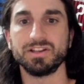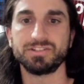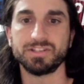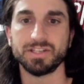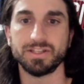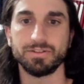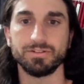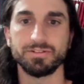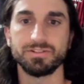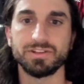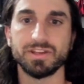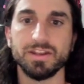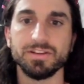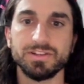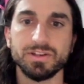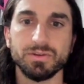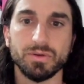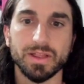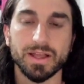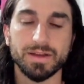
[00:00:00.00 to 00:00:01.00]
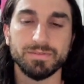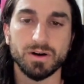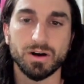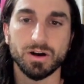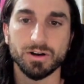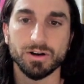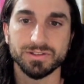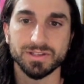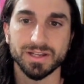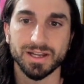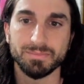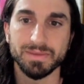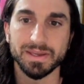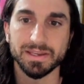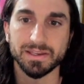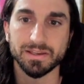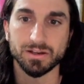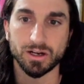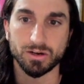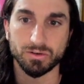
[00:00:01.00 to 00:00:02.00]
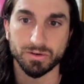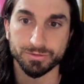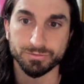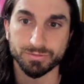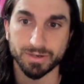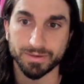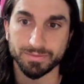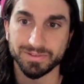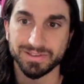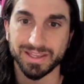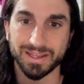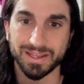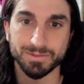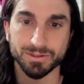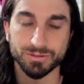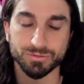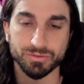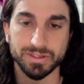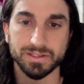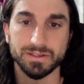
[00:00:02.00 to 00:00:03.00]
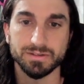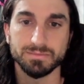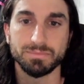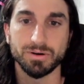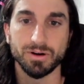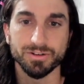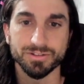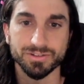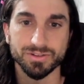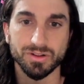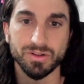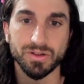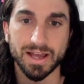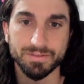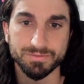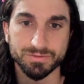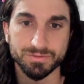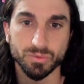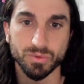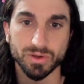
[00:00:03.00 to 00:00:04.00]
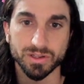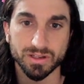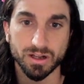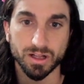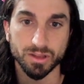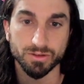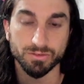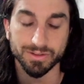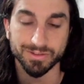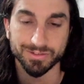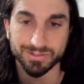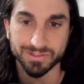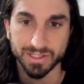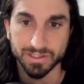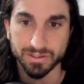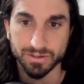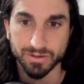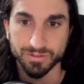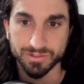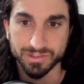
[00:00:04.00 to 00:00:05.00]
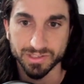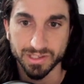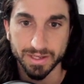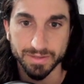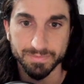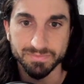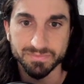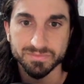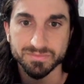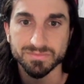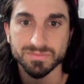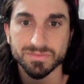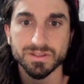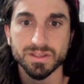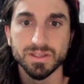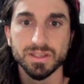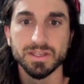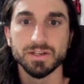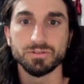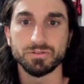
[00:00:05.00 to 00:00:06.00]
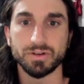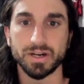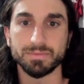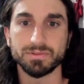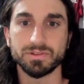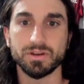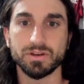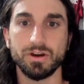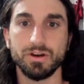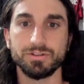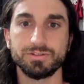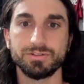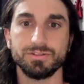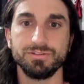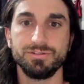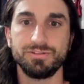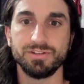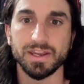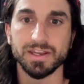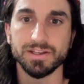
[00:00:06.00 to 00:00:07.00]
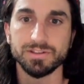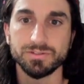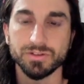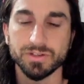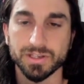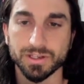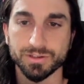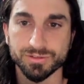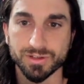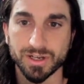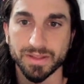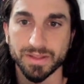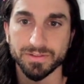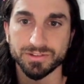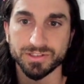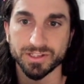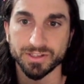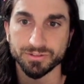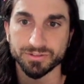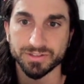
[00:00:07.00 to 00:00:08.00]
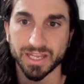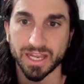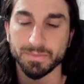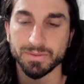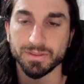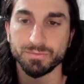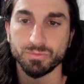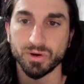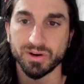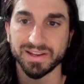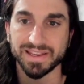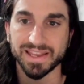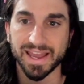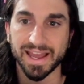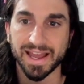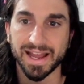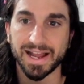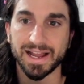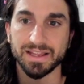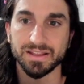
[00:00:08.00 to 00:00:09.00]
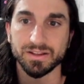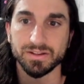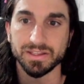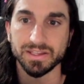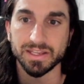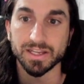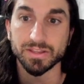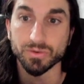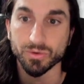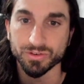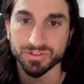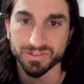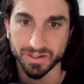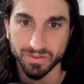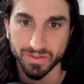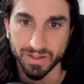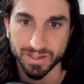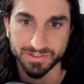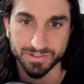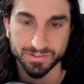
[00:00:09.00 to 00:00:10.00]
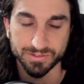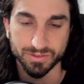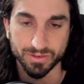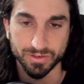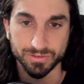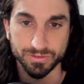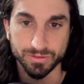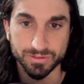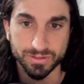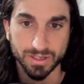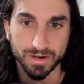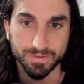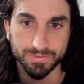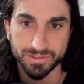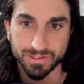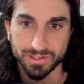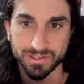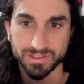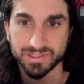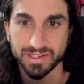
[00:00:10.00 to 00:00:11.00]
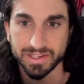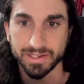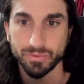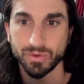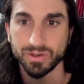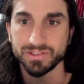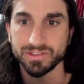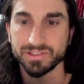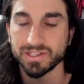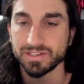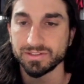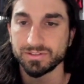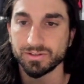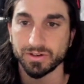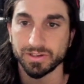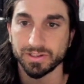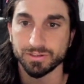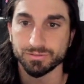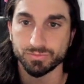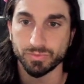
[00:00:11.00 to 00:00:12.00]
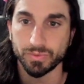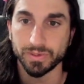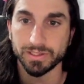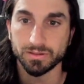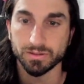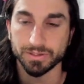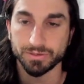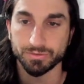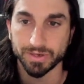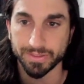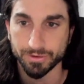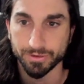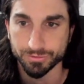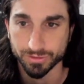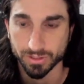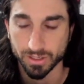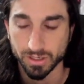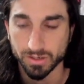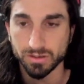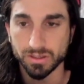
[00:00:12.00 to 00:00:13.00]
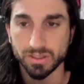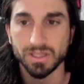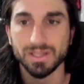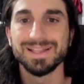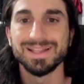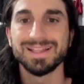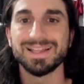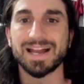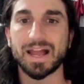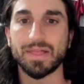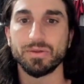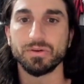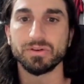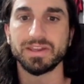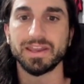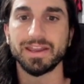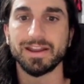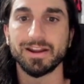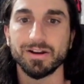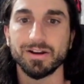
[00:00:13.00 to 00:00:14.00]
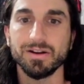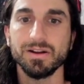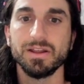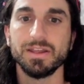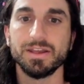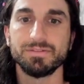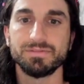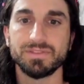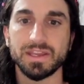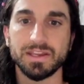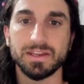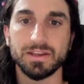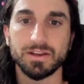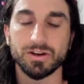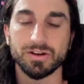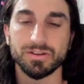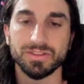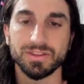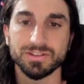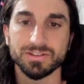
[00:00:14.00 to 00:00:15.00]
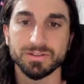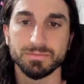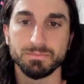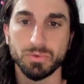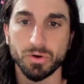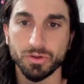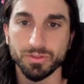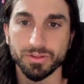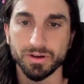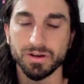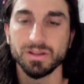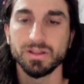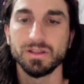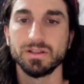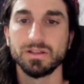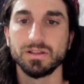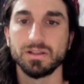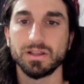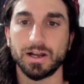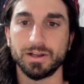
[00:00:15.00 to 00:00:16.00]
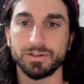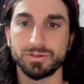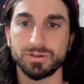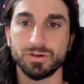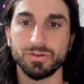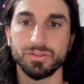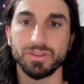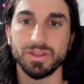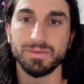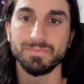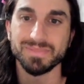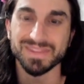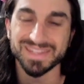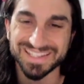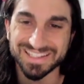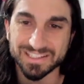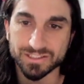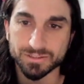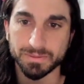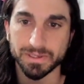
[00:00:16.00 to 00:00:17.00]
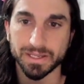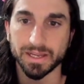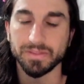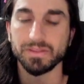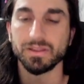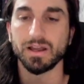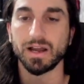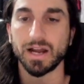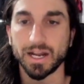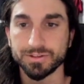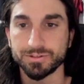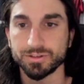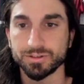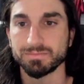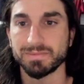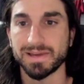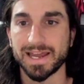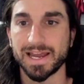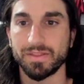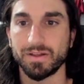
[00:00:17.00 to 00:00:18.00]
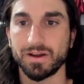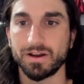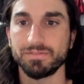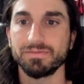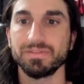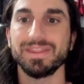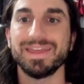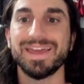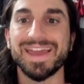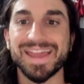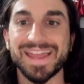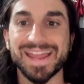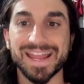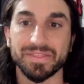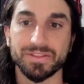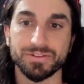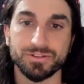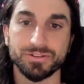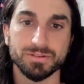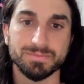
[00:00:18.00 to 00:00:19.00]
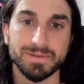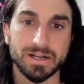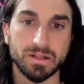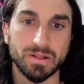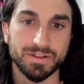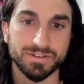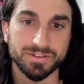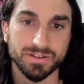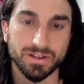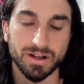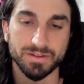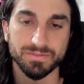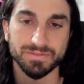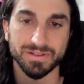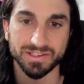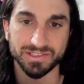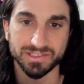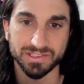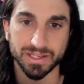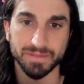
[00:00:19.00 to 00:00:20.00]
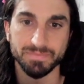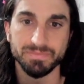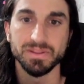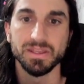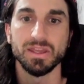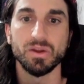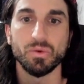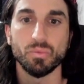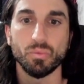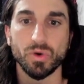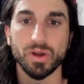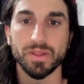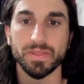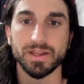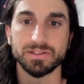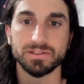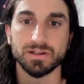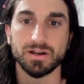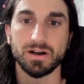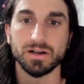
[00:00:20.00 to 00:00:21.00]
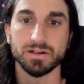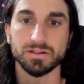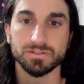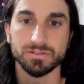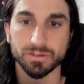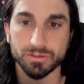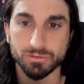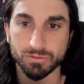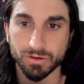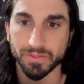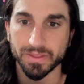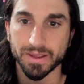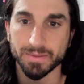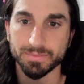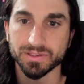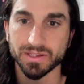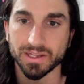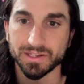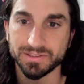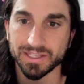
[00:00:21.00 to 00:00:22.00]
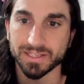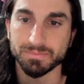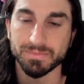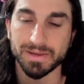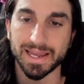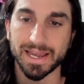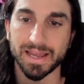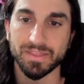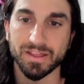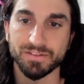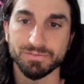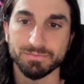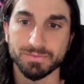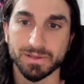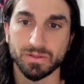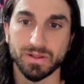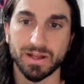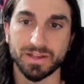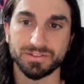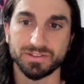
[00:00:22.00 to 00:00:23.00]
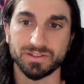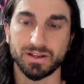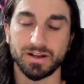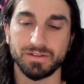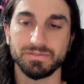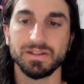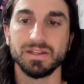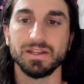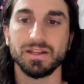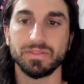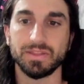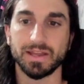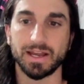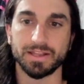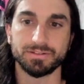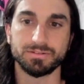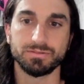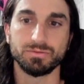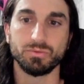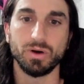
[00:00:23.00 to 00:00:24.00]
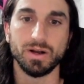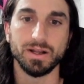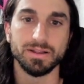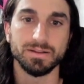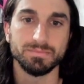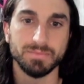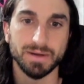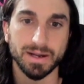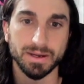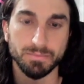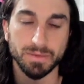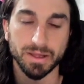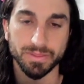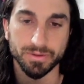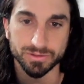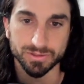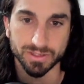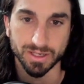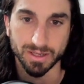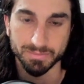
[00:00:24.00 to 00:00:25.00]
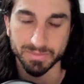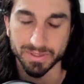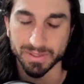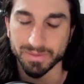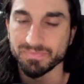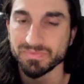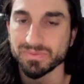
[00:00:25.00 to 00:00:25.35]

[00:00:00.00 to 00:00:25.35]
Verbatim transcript: Sanders says he won't have a hard time making Colorado's rivalry game this week personal after what Colorado State coach said. Rams coach Jay took a shot at Sanders' habit of wearing a hat and or sunglasses during news conferences, saying Wednesday during his weekly radio show, "I don't care if they hear this in Boulder. I told them, ESPN, I took my hat off and I took my glasses off. I said, when I talk to grown-ups, I take my hat off, my glasses off. That's what my mother taught me."